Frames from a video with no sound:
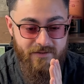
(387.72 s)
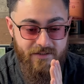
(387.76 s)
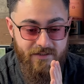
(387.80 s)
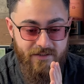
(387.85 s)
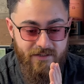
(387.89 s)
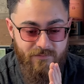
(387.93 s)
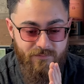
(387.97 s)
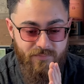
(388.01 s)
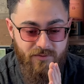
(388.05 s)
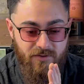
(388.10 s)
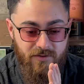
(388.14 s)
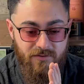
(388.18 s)
the
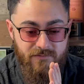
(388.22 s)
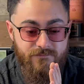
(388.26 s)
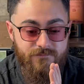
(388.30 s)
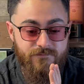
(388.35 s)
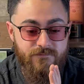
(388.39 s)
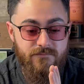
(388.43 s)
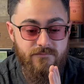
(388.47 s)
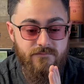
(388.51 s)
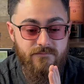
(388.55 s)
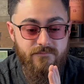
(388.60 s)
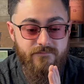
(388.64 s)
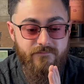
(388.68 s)
nipple
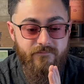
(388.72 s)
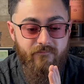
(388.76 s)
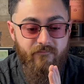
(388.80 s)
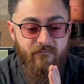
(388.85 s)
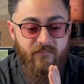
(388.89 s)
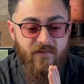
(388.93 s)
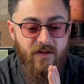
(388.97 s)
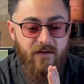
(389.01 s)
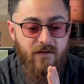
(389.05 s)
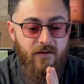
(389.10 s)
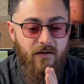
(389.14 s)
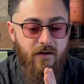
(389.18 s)

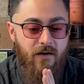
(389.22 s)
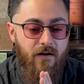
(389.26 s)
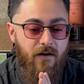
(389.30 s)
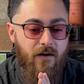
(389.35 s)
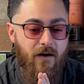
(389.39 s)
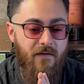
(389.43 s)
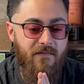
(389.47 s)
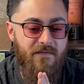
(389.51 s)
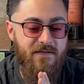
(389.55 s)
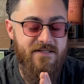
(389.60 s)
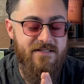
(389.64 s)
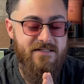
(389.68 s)

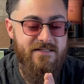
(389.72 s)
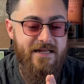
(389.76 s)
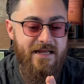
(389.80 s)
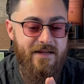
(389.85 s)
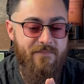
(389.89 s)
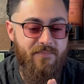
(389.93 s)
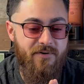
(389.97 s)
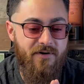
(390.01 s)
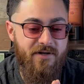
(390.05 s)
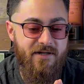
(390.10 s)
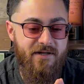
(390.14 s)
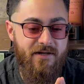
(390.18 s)
on this
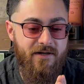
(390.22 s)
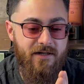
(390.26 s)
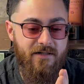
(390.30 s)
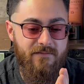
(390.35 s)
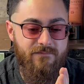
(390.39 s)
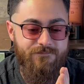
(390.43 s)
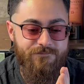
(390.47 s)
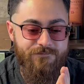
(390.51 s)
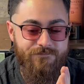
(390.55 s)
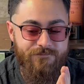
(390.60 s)
taper here,